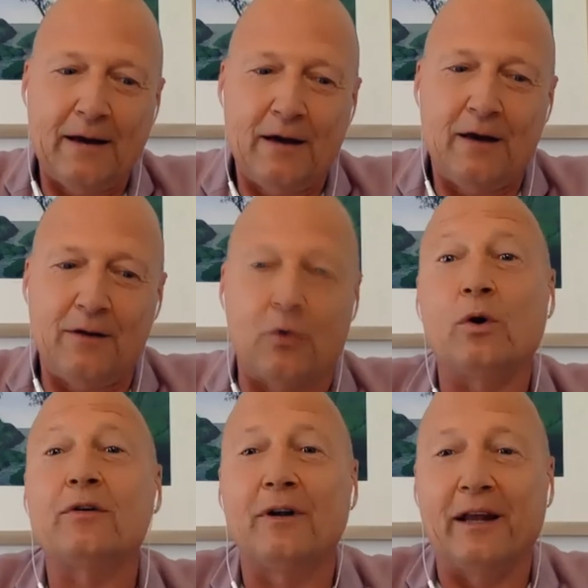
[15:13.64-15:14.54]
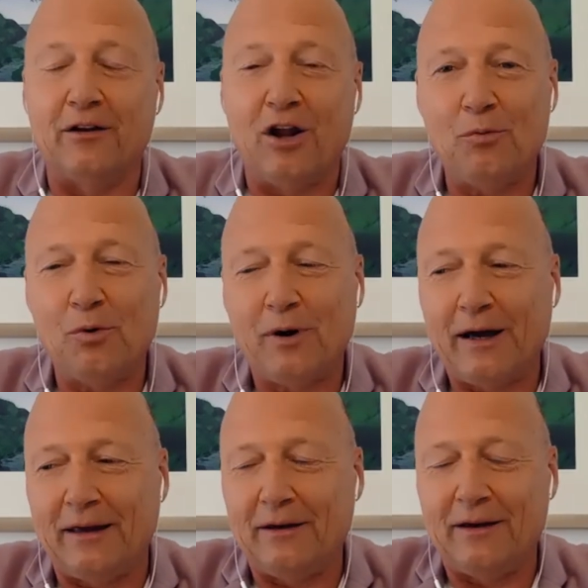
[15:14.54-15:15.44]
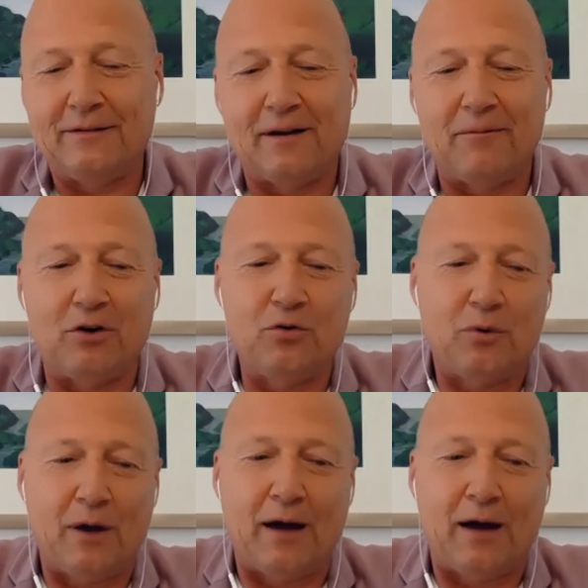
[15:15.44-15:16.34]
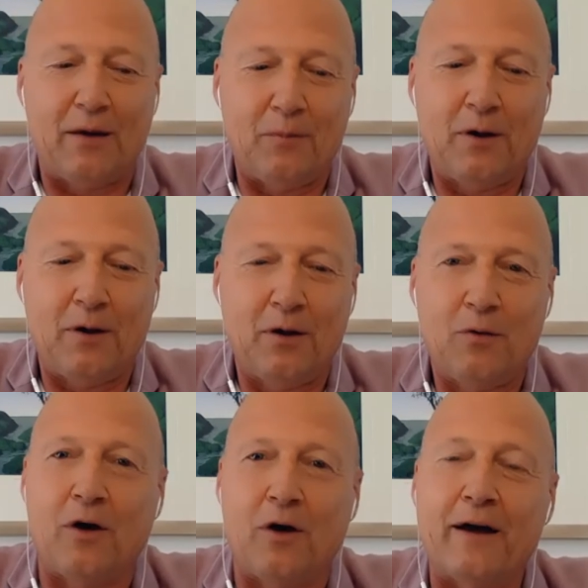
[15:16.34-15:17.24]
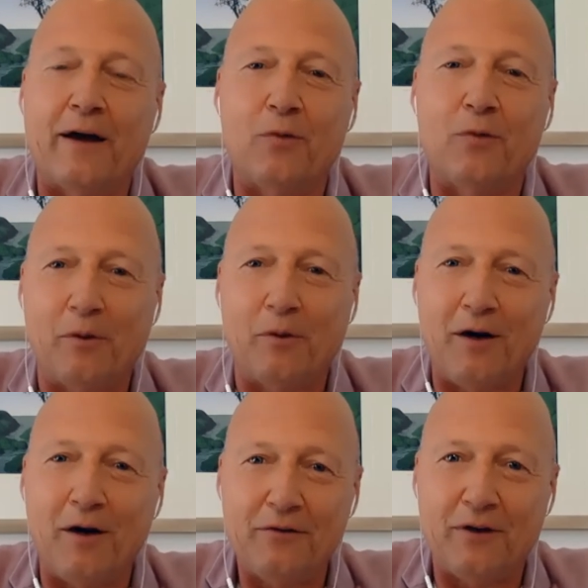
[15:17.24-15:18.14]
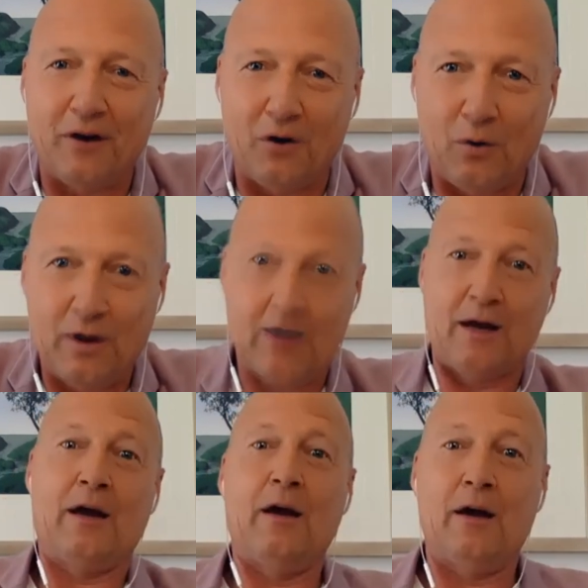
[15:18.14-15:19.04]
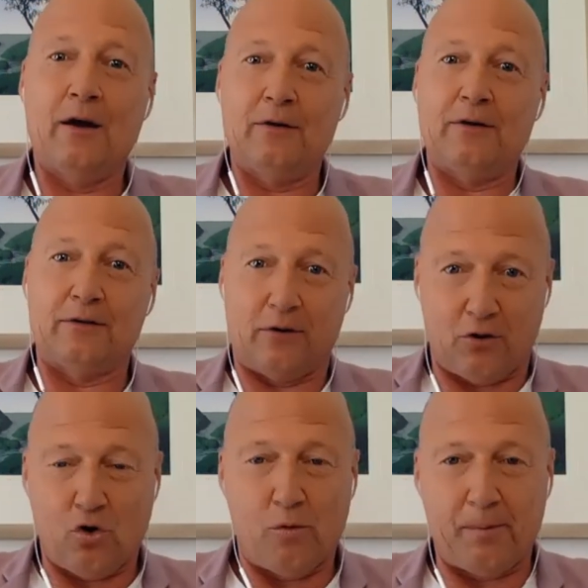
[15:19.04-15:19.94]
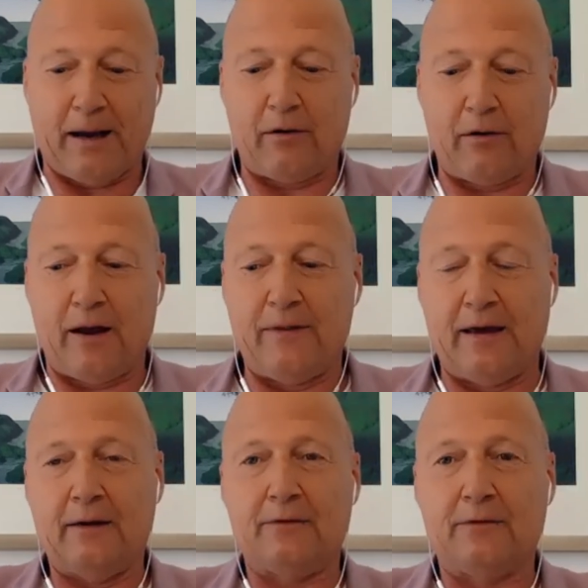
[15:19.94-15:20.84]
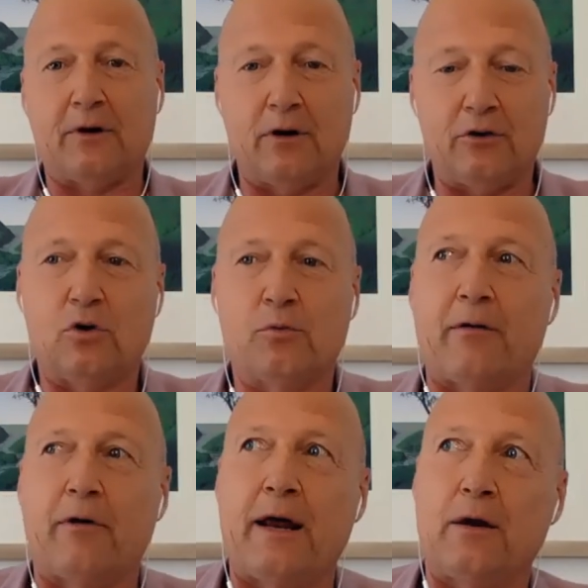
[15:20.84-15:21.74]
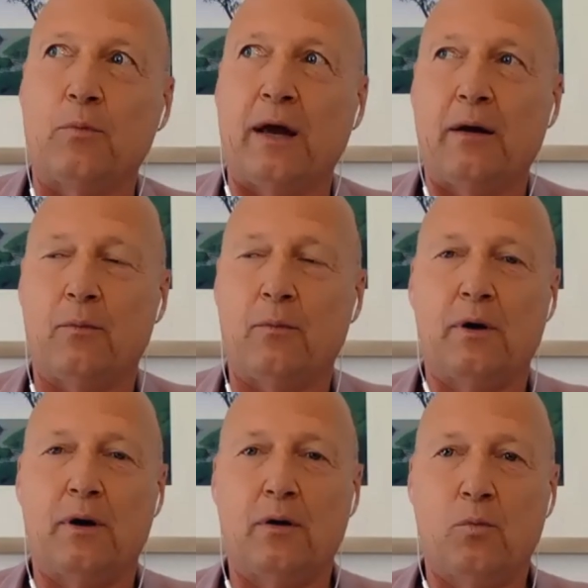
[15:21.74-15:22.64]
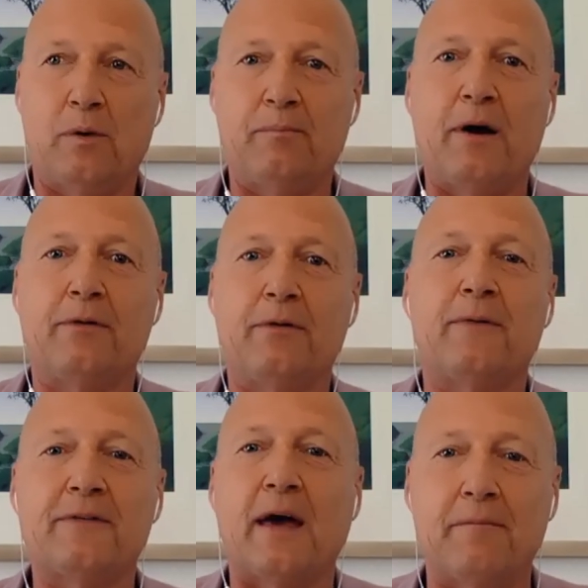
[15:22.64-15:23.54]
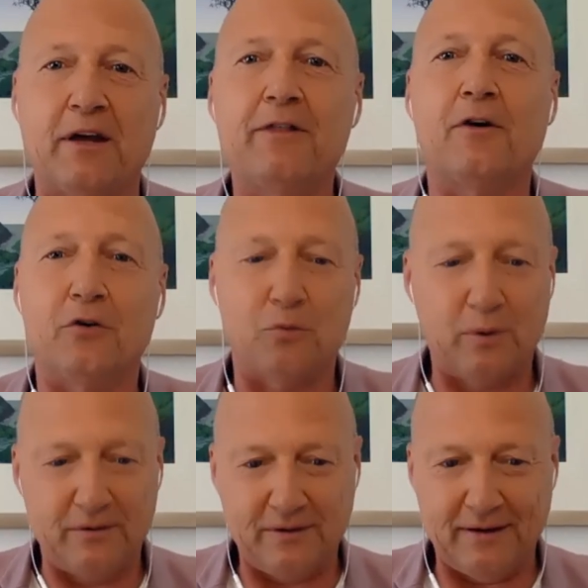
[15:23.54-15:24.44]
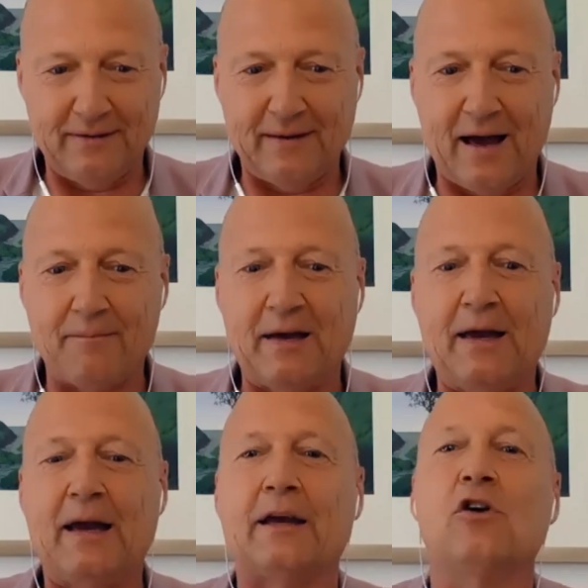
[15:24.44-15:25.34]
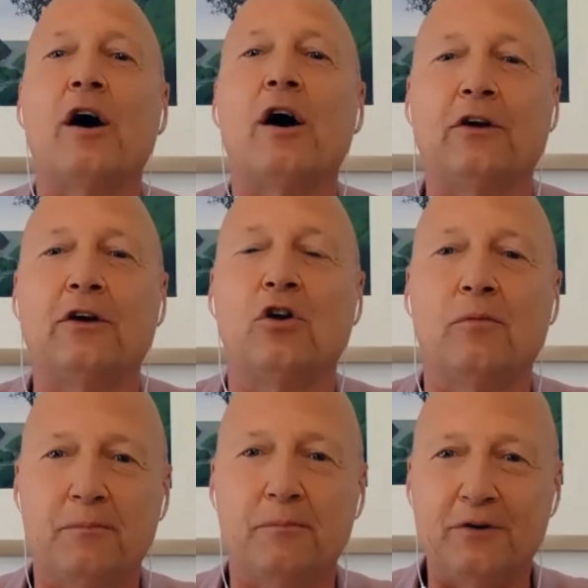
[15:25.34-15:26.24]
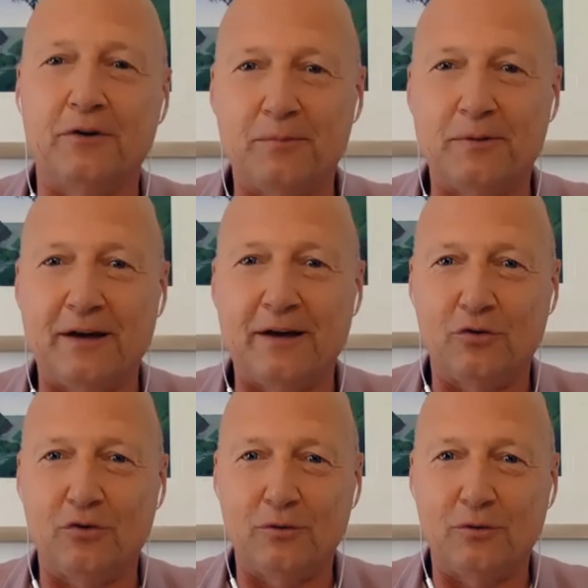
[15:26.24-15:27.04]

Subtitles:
The Quantum Leap Global I established, co-founded with my wife. So she's got the corporate background there, psychological background, and we've both got the same ethos, which is uniting human and business potential.